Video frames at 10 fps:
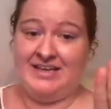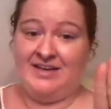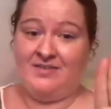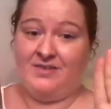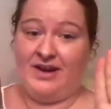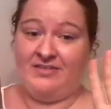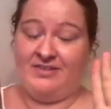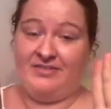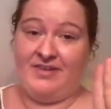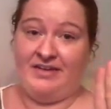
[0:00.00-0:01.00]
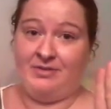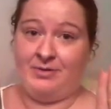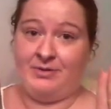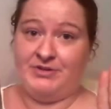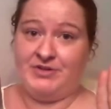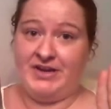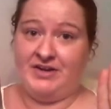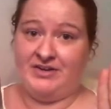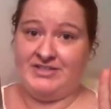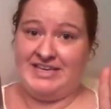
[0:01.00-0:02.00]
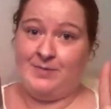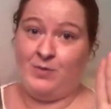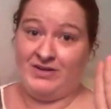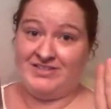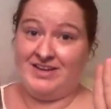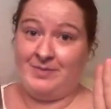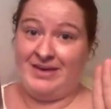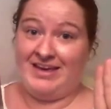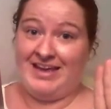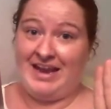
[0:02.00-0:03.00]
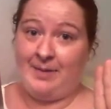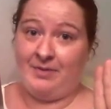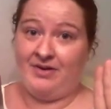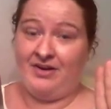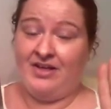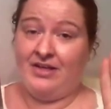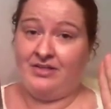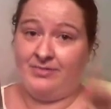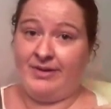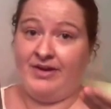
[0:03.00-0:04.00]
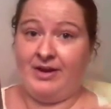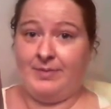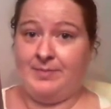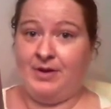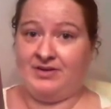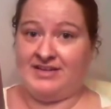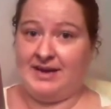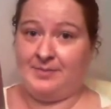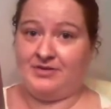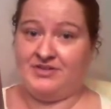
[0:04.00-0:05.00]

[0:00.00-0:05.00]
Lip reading: For every 5 recruits you get on your team, 1 is going to be a kidnapper, 3 are going to be part-timers.